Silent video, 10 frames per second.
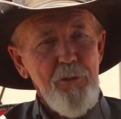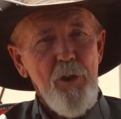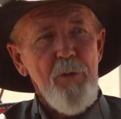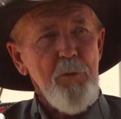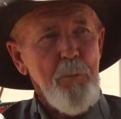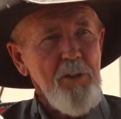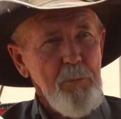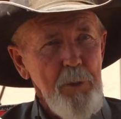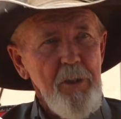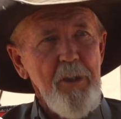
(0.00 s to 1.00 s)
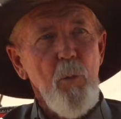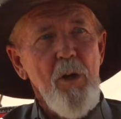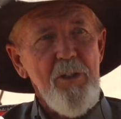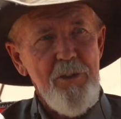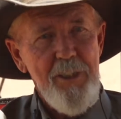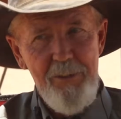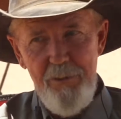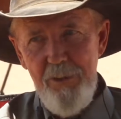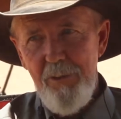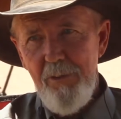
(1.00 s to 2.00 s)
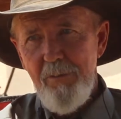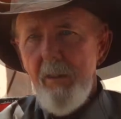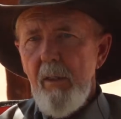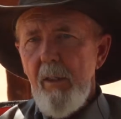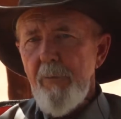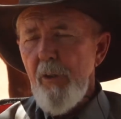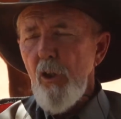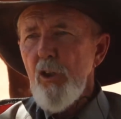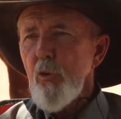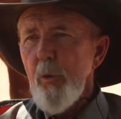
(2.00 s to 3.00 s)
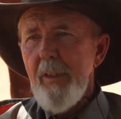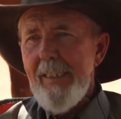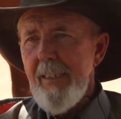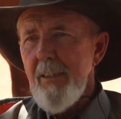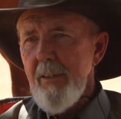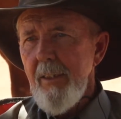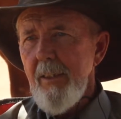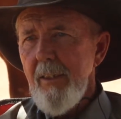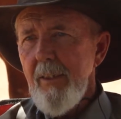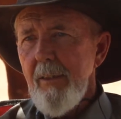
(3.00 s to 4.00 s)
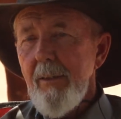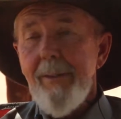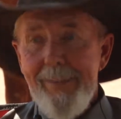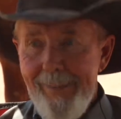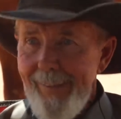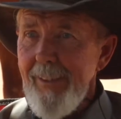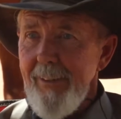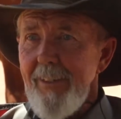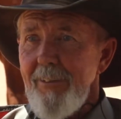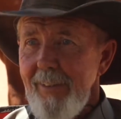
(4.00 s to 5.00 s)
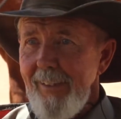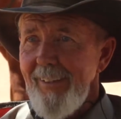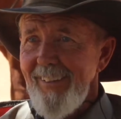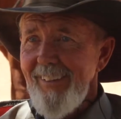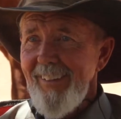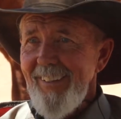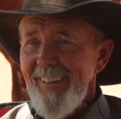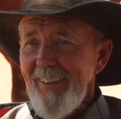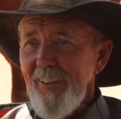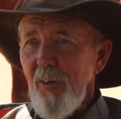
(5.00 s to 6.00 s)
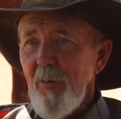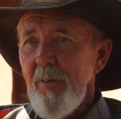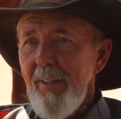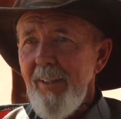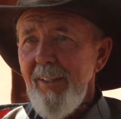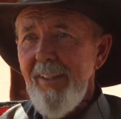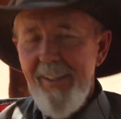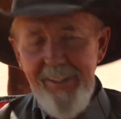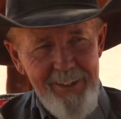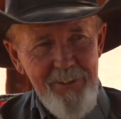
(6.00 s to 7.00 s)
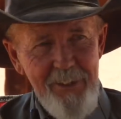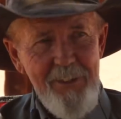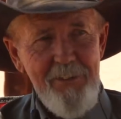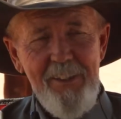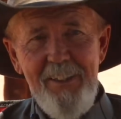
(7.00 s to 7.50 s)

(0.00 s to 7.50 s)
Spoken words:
It's her responsibility to want to stand still. If it looks really easy, it is easy. You know, it is easy.